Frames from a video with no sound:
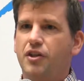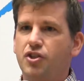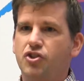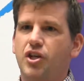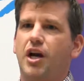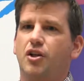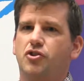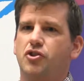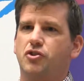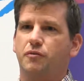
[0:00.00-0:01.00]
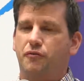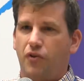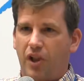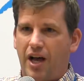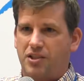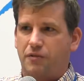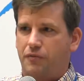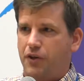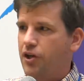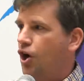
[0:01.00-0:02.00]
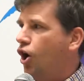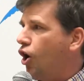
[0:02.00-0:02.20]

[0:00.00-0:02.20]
these challenges of philosophy